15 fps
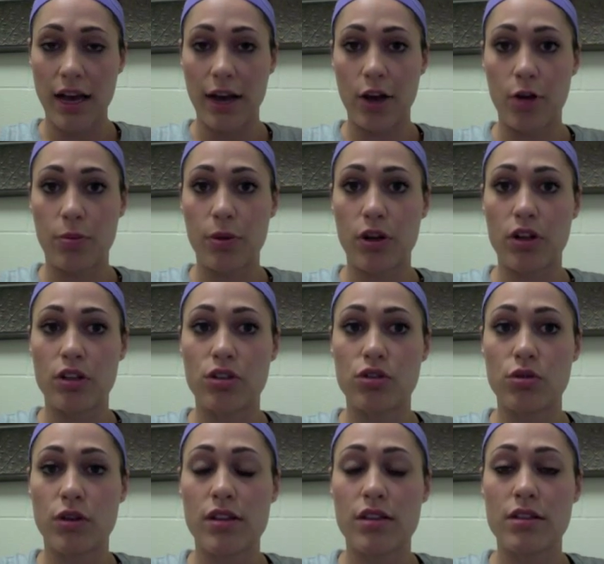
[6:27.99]
I hope y'all
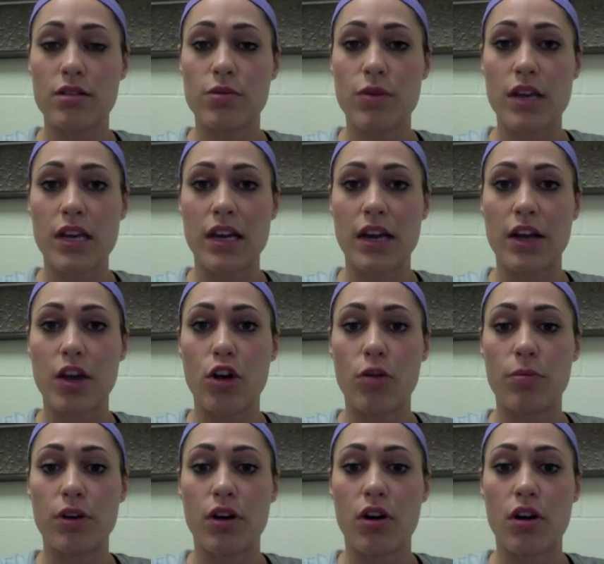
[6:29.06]
enjoyed this week, and I
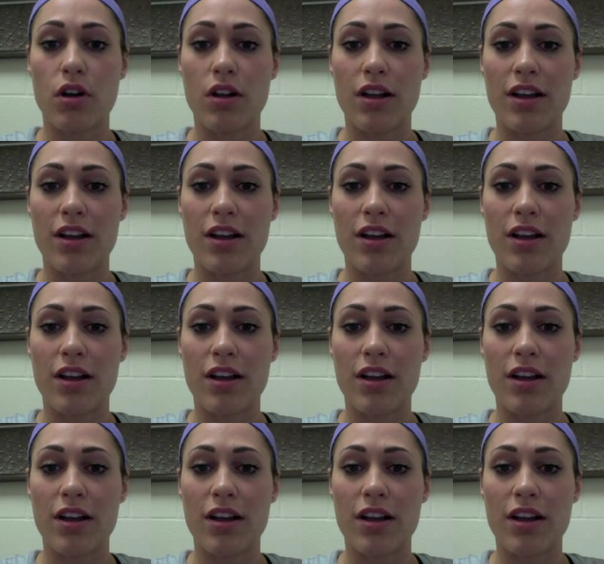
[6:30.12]
hope y'all